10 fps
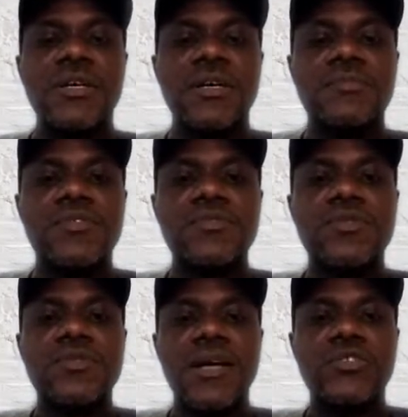
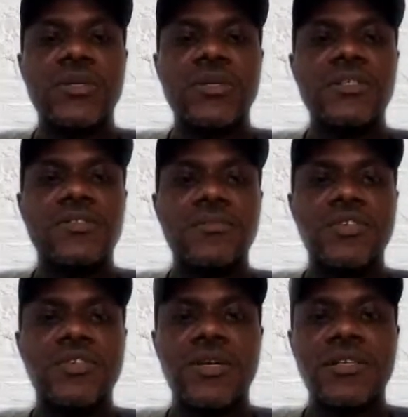to actually
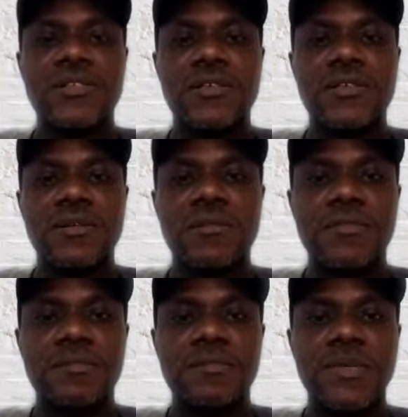subjugate
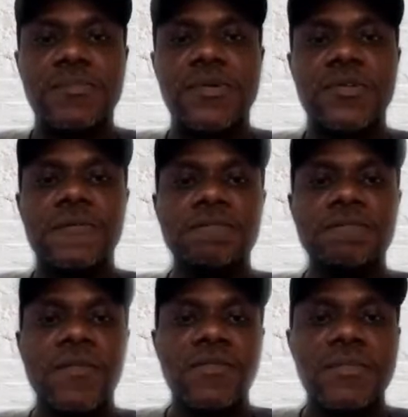the people
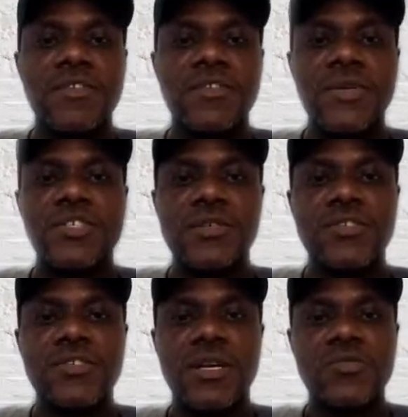from that region,
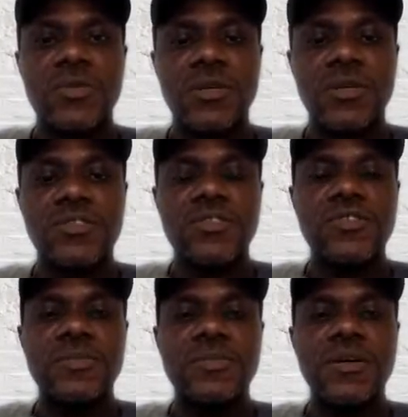so that we'll continue
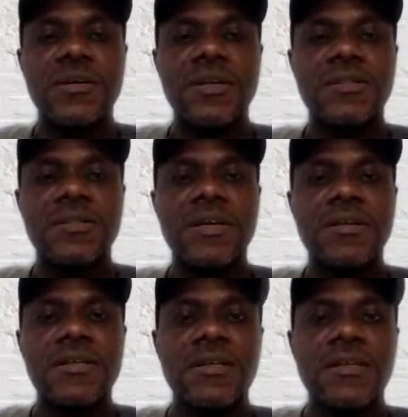to be under their
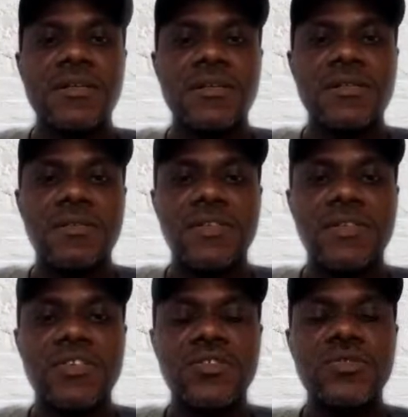
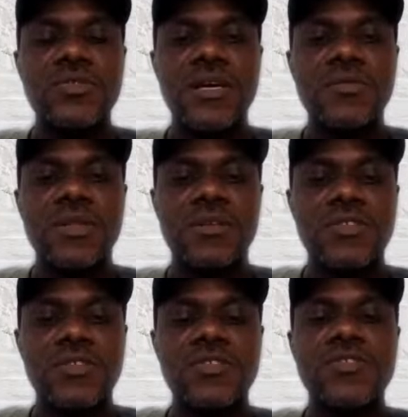servitude and will
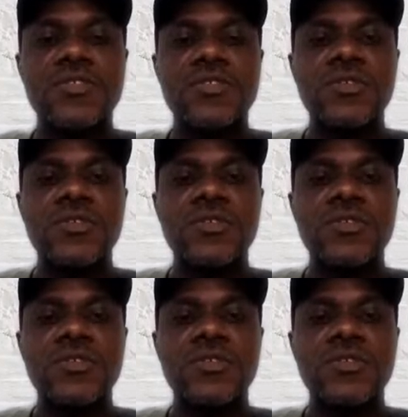continue to